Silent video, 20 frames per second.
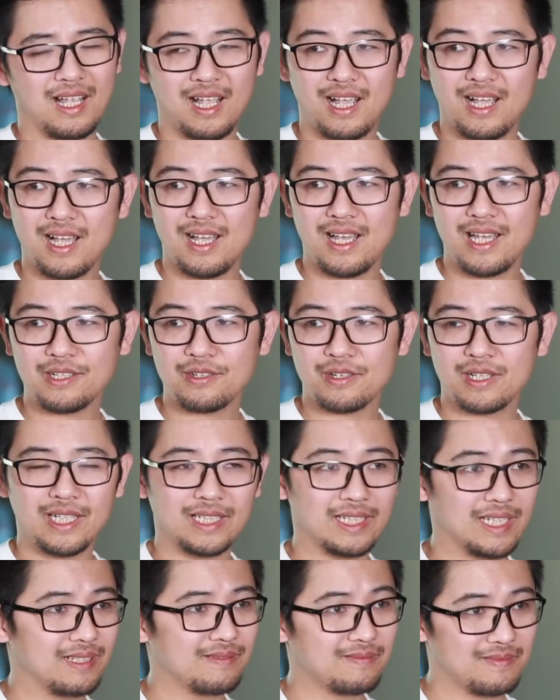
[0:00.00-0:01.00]

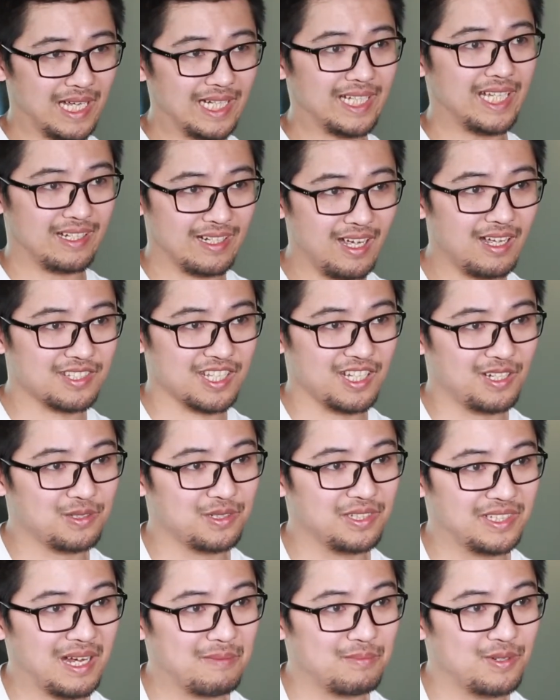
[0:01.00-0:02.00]
Actually, I cannot tell
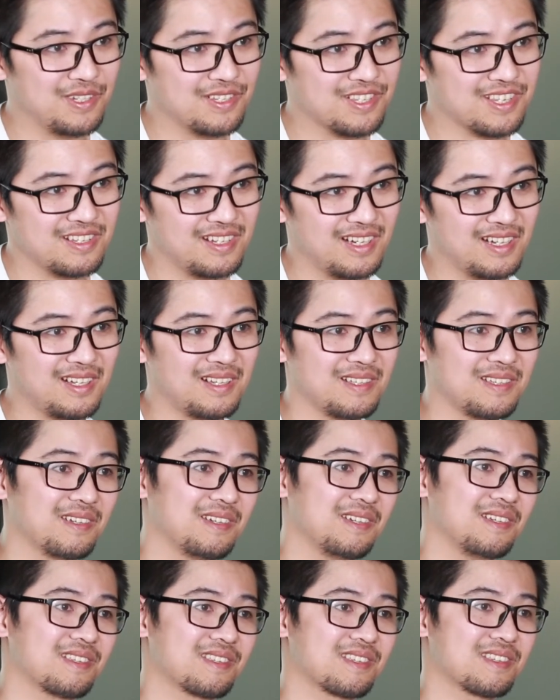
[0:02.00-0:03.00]
you the numbers. Okay.
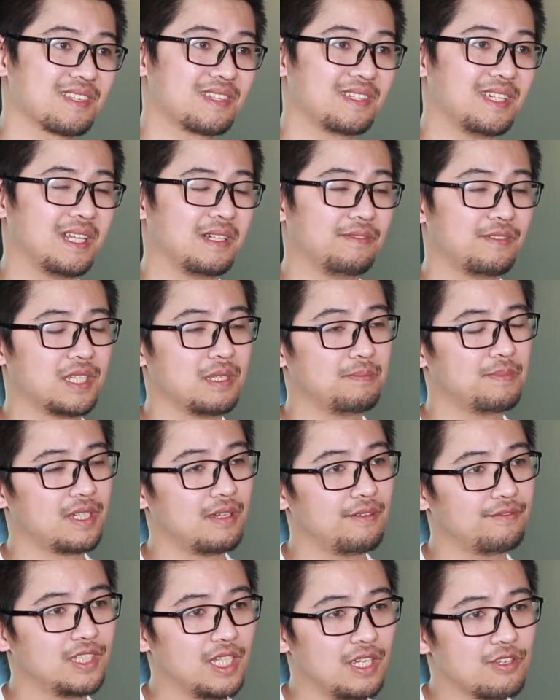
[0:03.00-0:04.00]
It's kind of keep
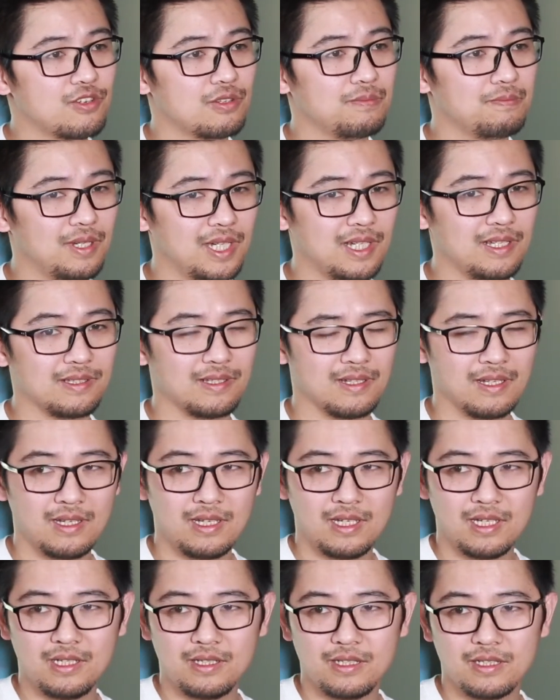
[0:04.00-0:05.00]
confidential. But,
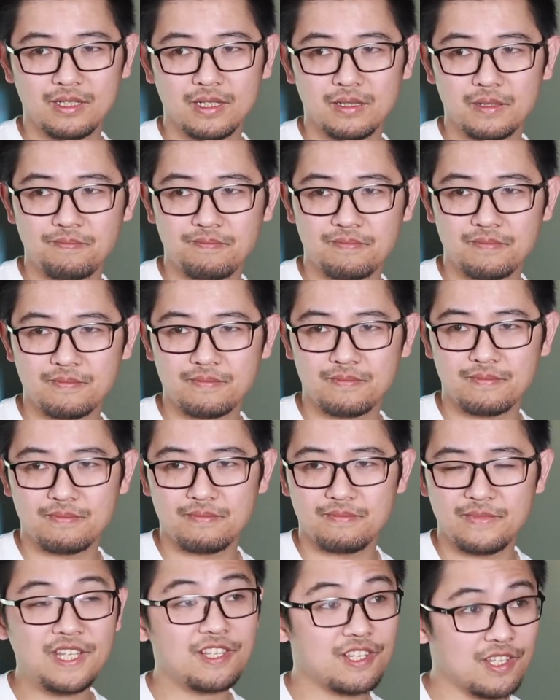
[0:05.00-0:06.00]
you know,
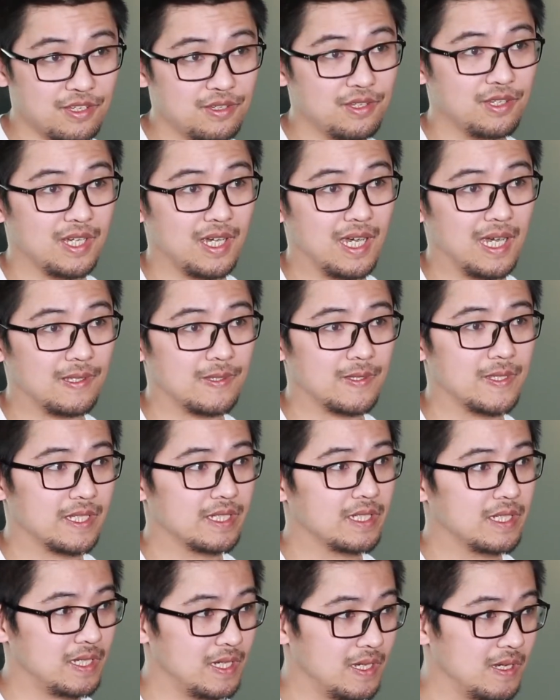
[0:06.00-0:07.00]
this year, I
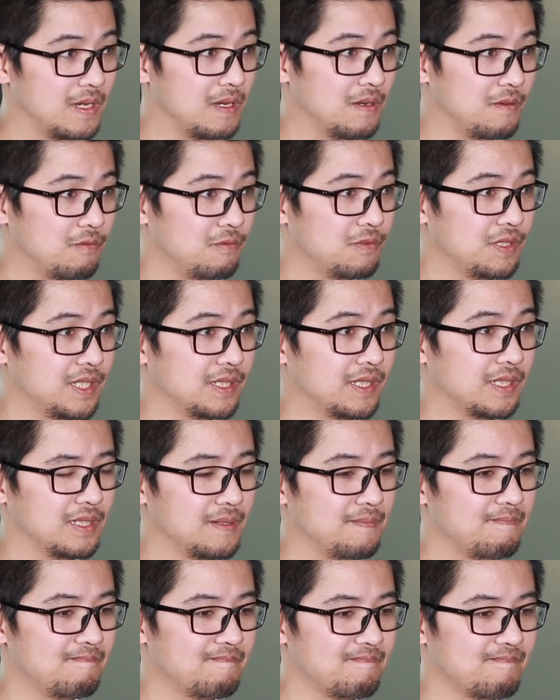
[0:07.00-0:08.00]
think we're
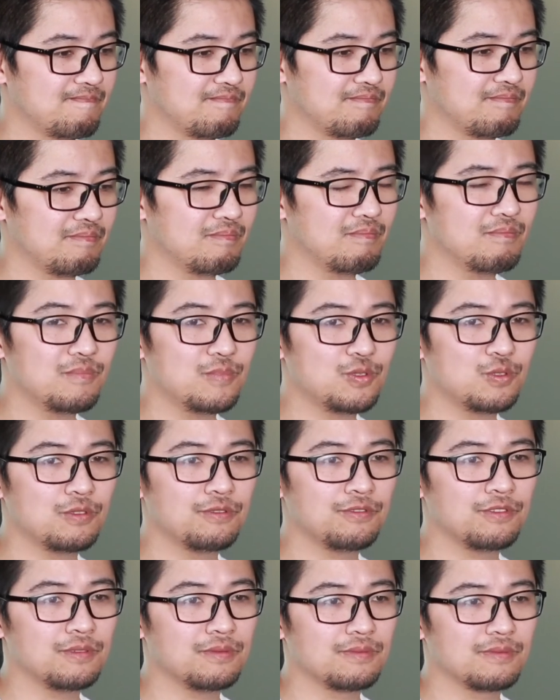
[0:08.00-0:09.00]
going to
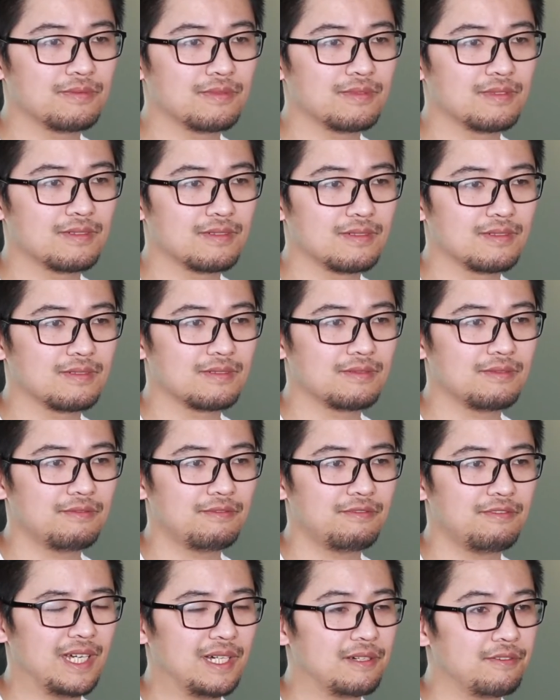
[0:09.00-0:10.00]
move
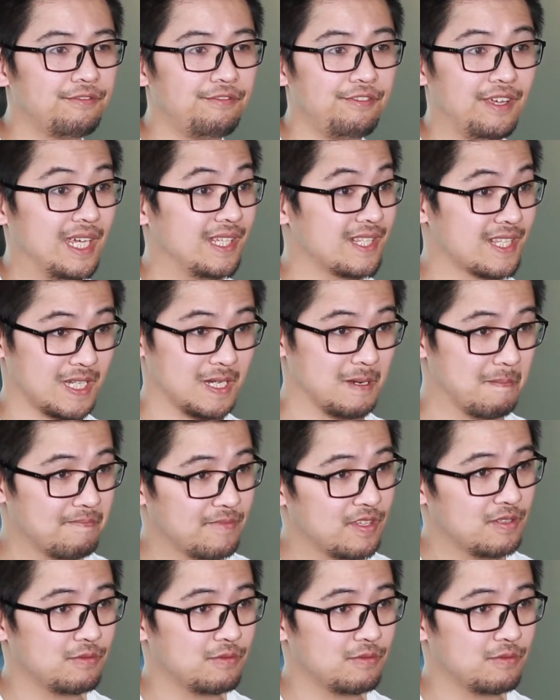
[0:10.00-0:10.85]
very fast.